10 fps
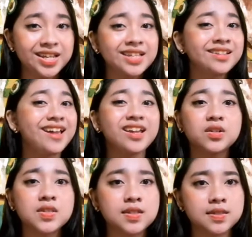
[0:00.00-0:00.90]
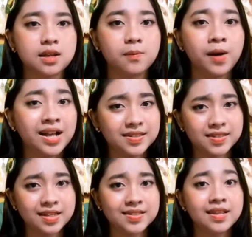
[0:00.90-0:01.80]
in ecosystem
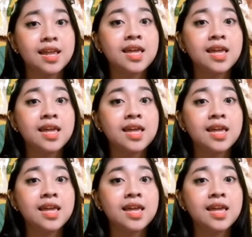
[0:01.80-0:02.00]
processes